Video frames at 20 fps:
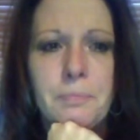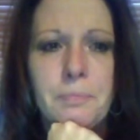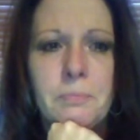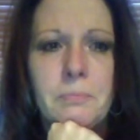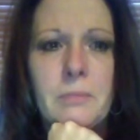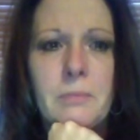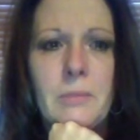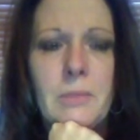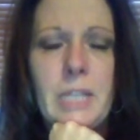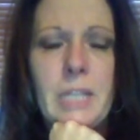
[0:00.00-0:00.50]

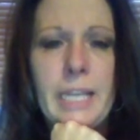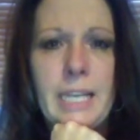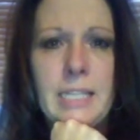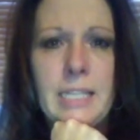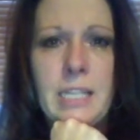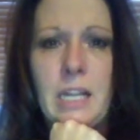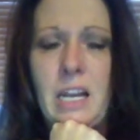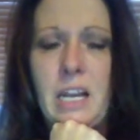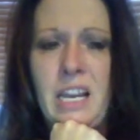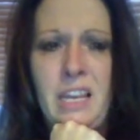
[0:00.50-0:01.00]
Like I said,
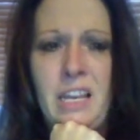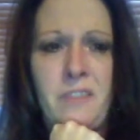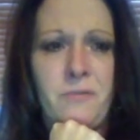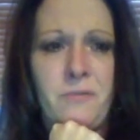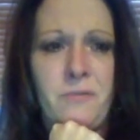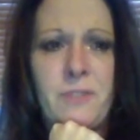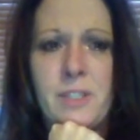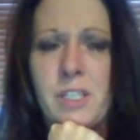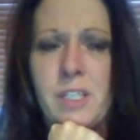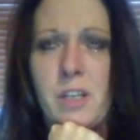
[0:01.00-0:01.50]
I am
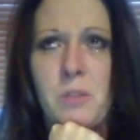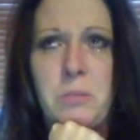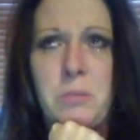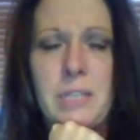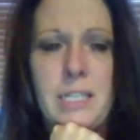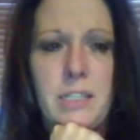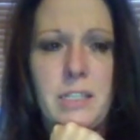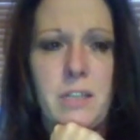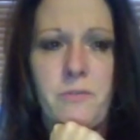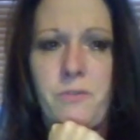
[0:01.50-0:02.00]
so blessed
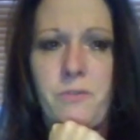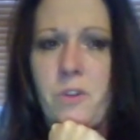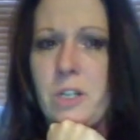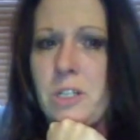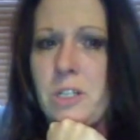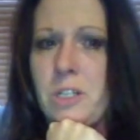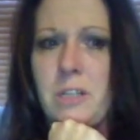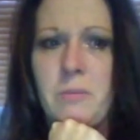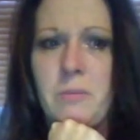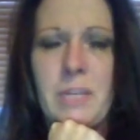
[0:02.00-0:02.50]
and fortunate
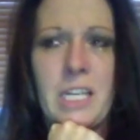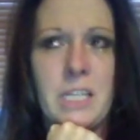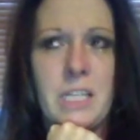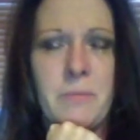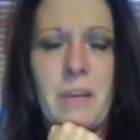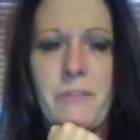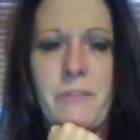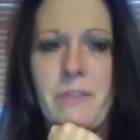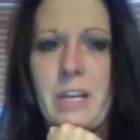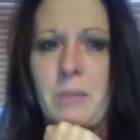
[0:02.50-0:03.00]
because my
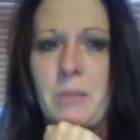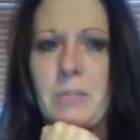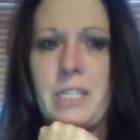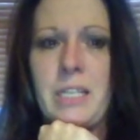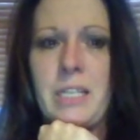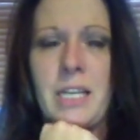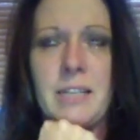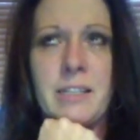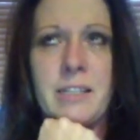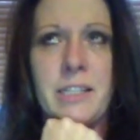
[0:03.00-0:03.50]
family takes
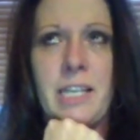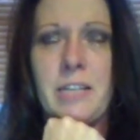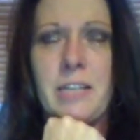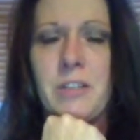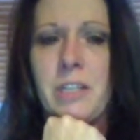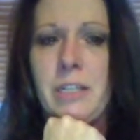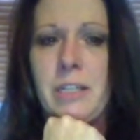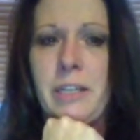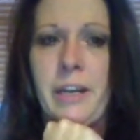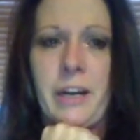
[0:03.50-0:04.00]
such good
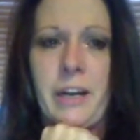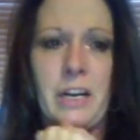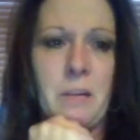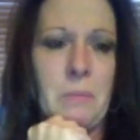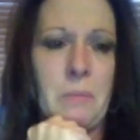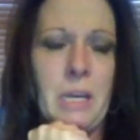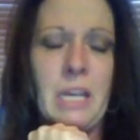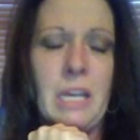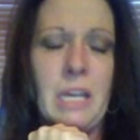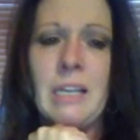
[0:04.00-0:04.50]
care of me.
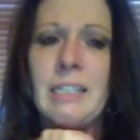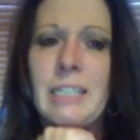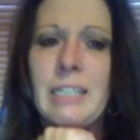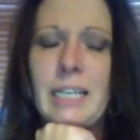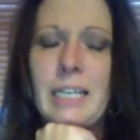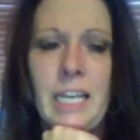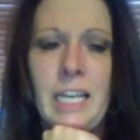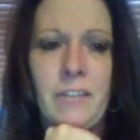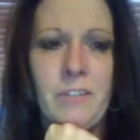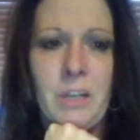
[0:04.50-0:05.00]
I have
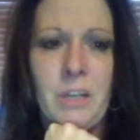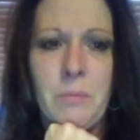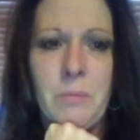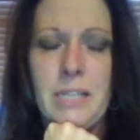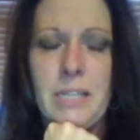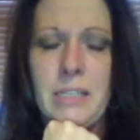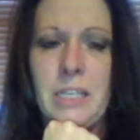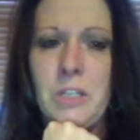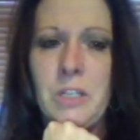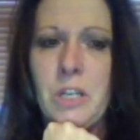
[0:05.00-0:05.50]
an amazing
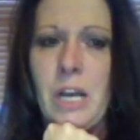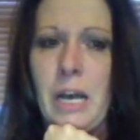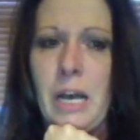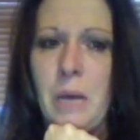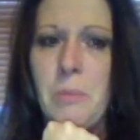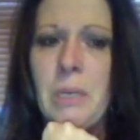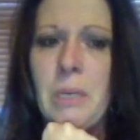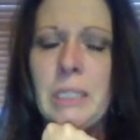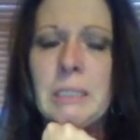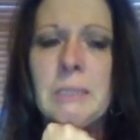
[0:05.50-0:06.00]
job.
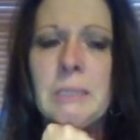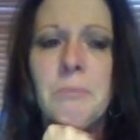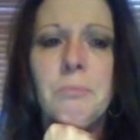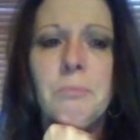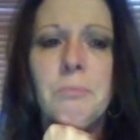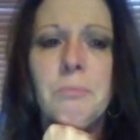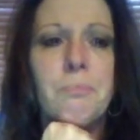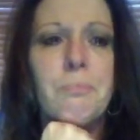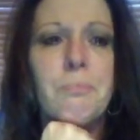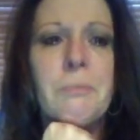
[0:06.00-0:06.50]

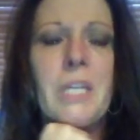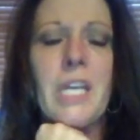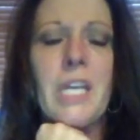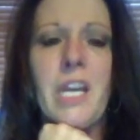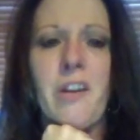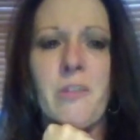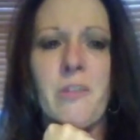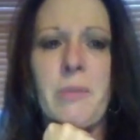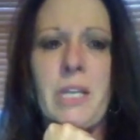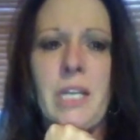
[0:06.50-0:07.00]

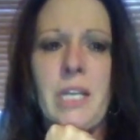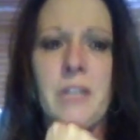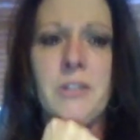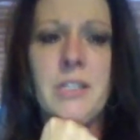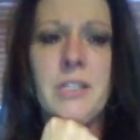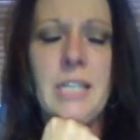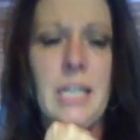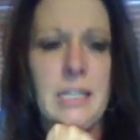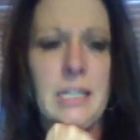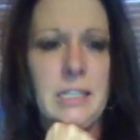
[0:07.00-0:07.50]
Everybody
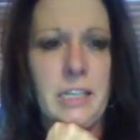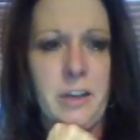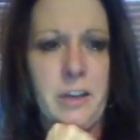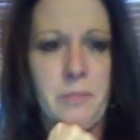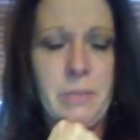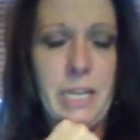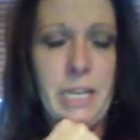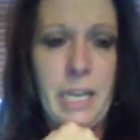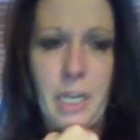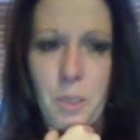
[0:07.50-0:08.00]
understands and everybody
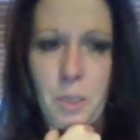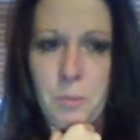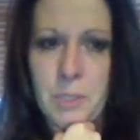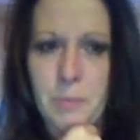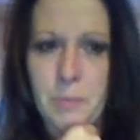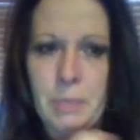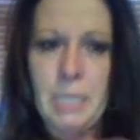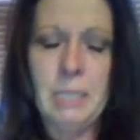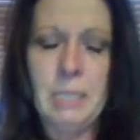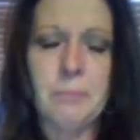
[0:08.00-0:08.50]
helps me.
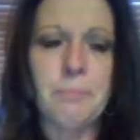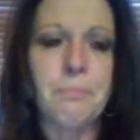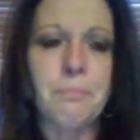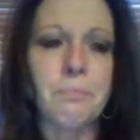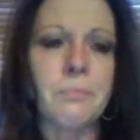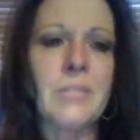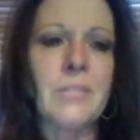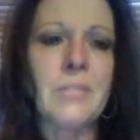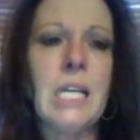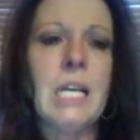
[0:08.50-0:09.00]

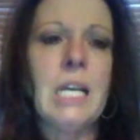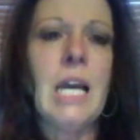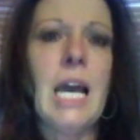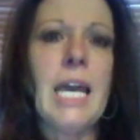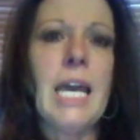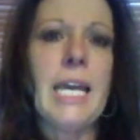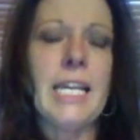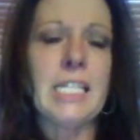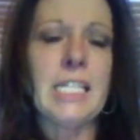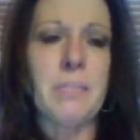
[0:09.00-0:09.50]

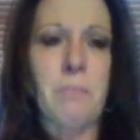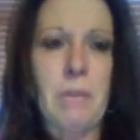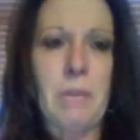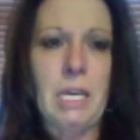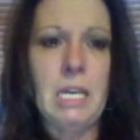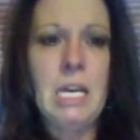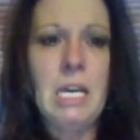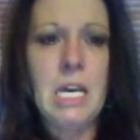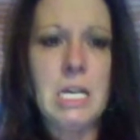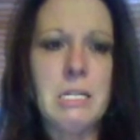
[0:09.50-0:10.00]
It's me
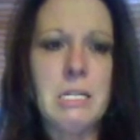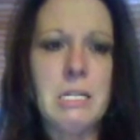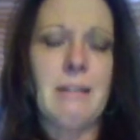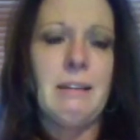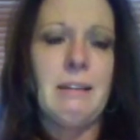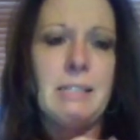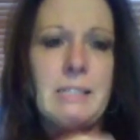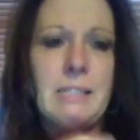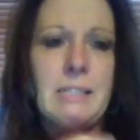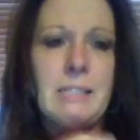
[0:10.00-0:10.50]

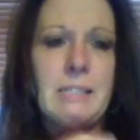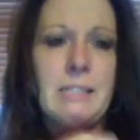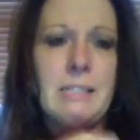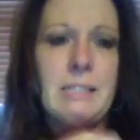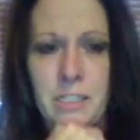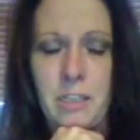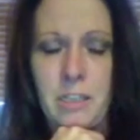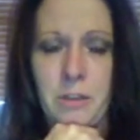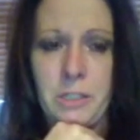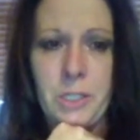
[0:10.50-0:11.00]
that has to
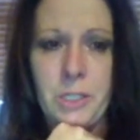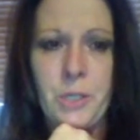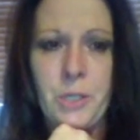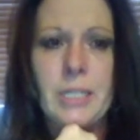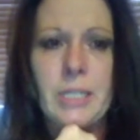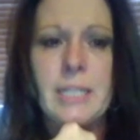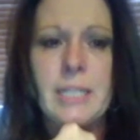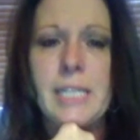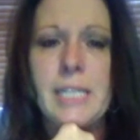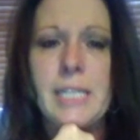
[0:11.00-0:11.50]
learn to
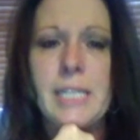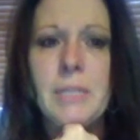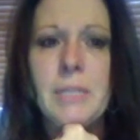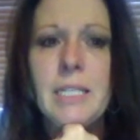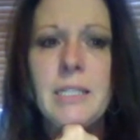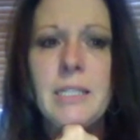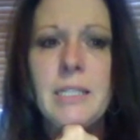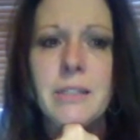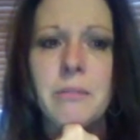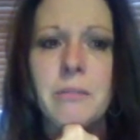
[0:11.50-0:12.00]
accept
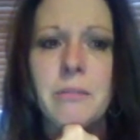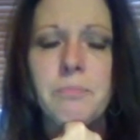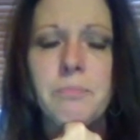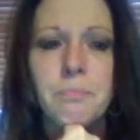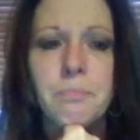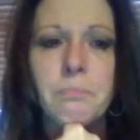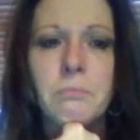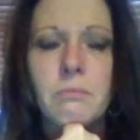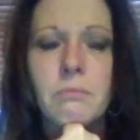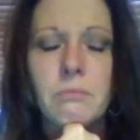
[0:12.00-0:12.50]
this
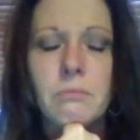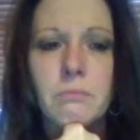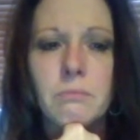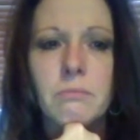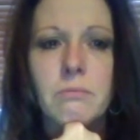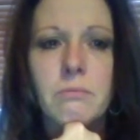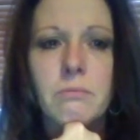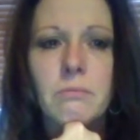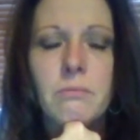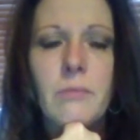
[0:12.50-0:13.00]

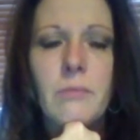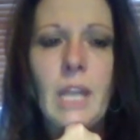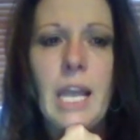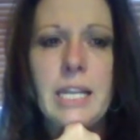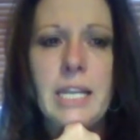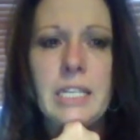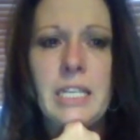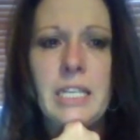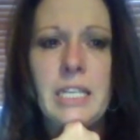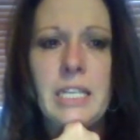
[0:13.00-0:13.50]
and to
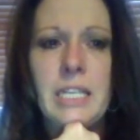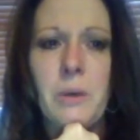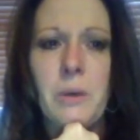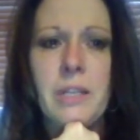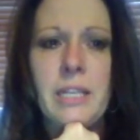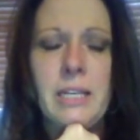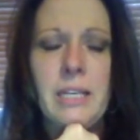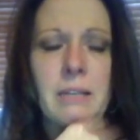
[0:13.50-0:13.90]
deal with it